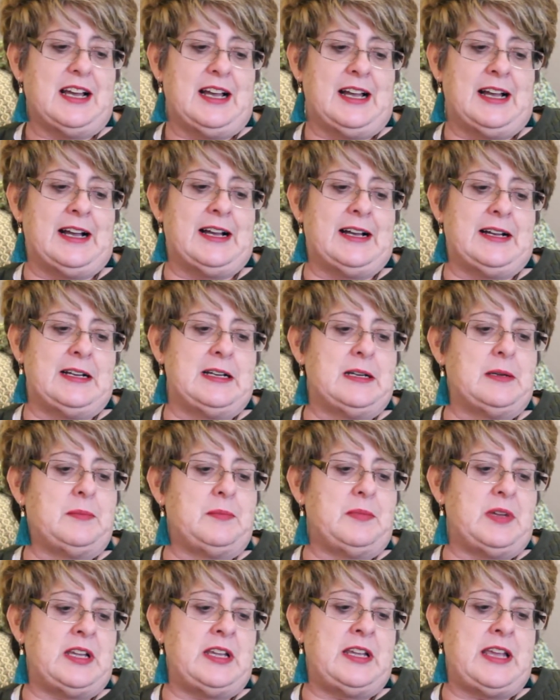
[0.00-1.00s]

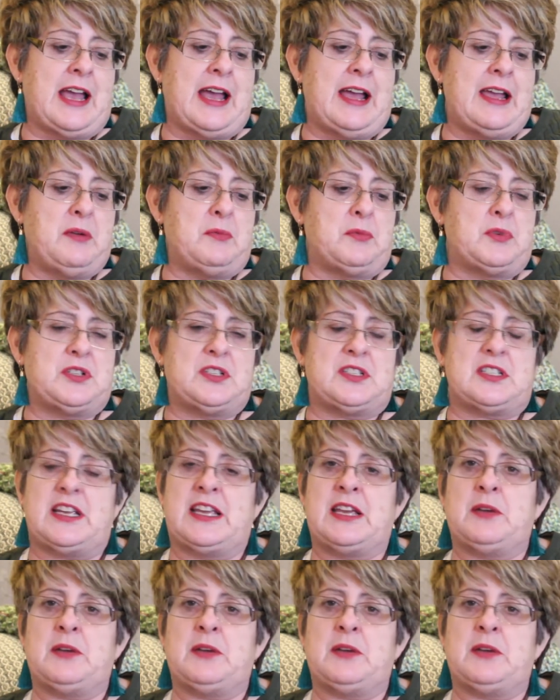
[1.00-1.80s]
Um, yeah, it was,